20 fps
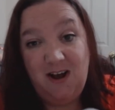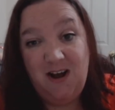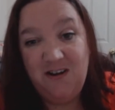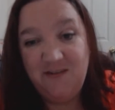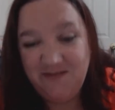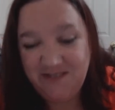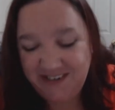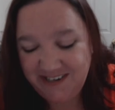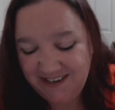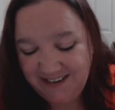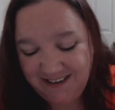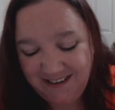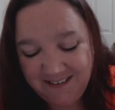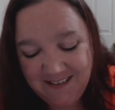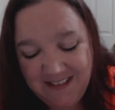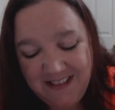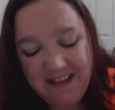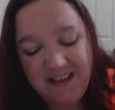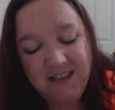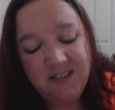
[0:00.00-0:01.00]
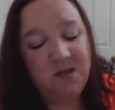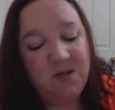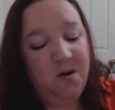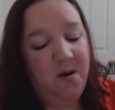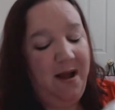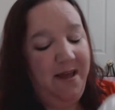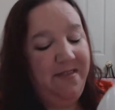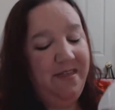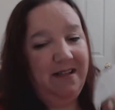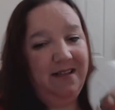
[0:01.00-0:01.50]
soft.
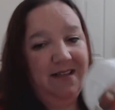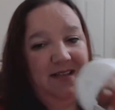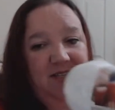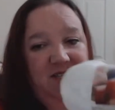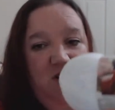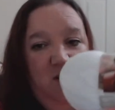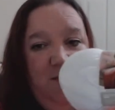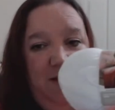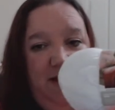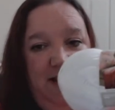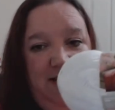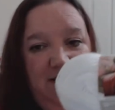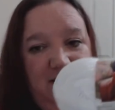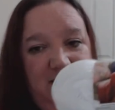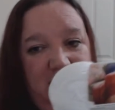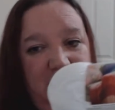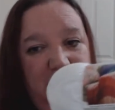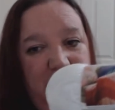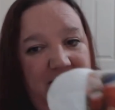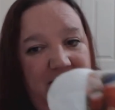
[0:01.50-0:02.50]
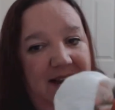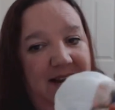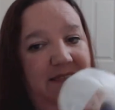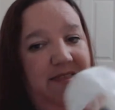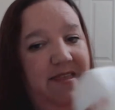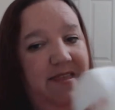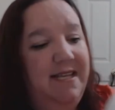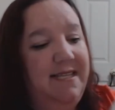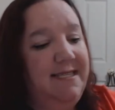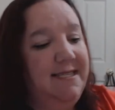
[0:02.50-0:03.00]
So I think the snowman is going to be
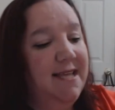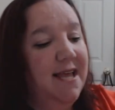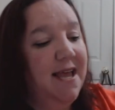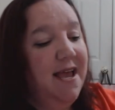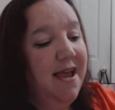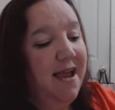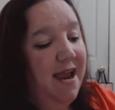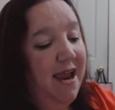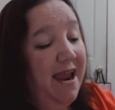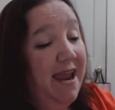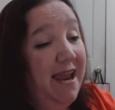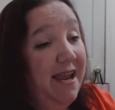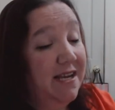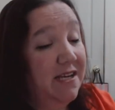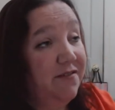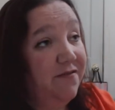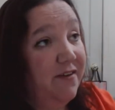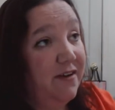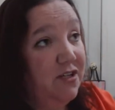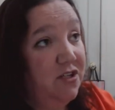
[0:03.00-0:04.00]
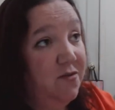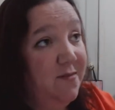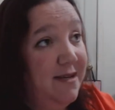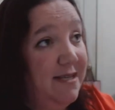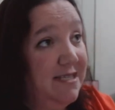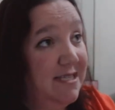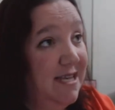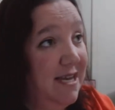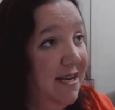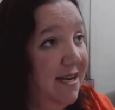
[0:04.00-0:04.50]
out of this. And if I do
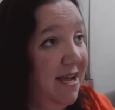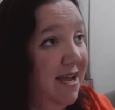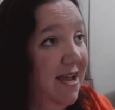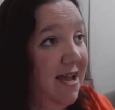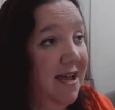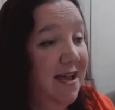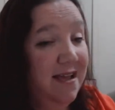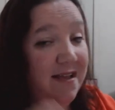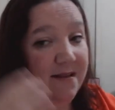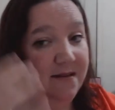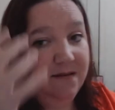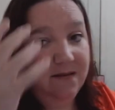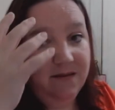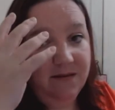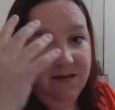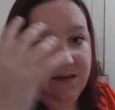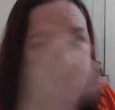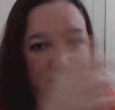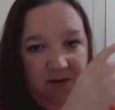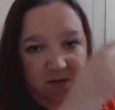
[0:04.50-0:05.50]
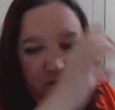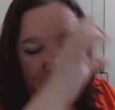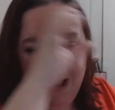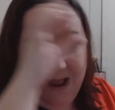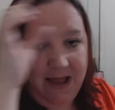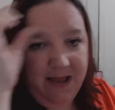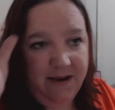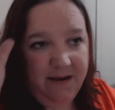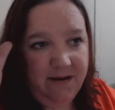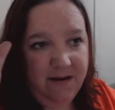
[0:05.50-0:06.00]
my Santa hat, the
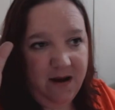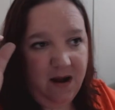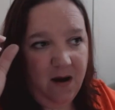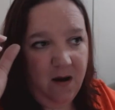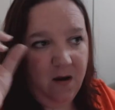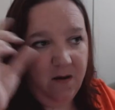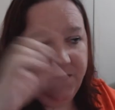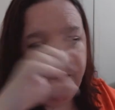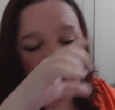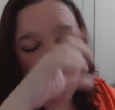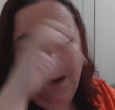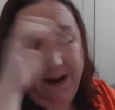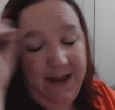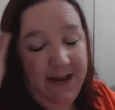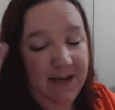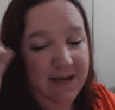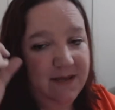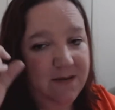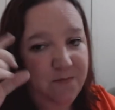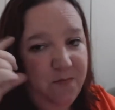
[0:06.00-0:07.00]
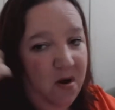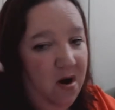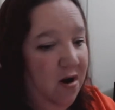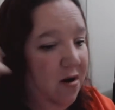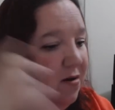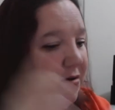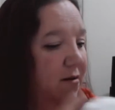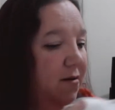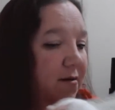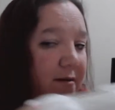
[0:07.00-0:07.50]
red or the white
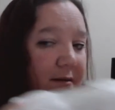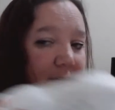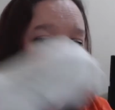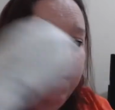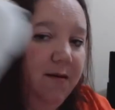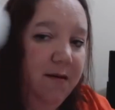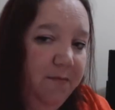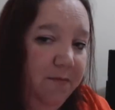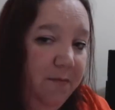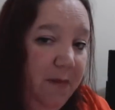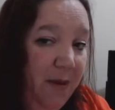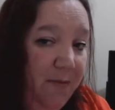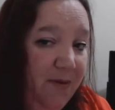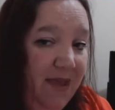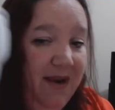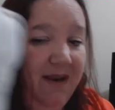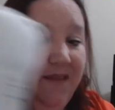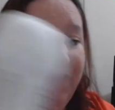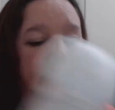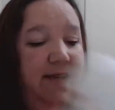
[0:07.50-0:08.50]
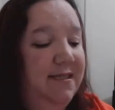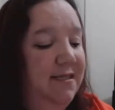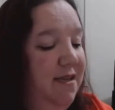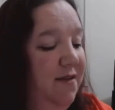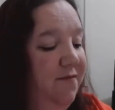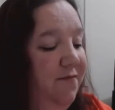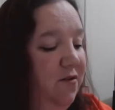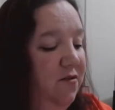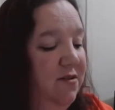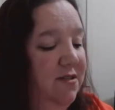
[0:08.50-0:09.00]
part might be out of
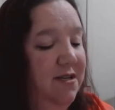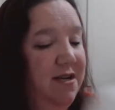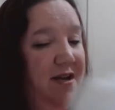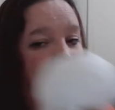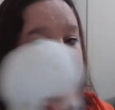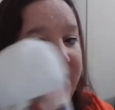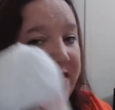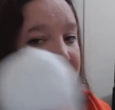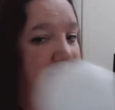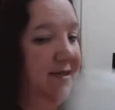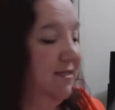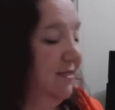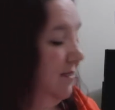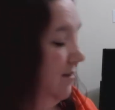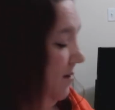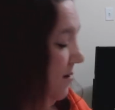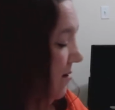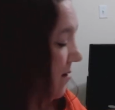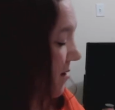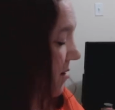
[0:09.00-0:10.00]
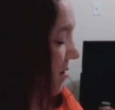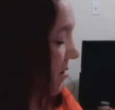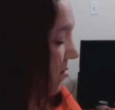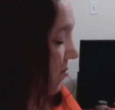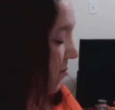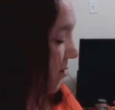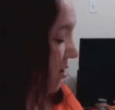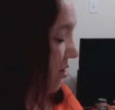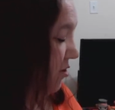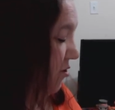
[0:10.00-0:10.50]
this if there's enough of this,
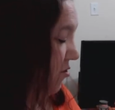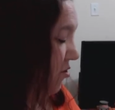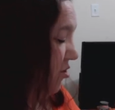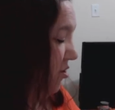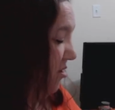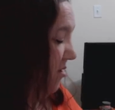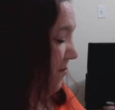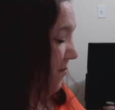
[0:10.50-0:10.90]
which there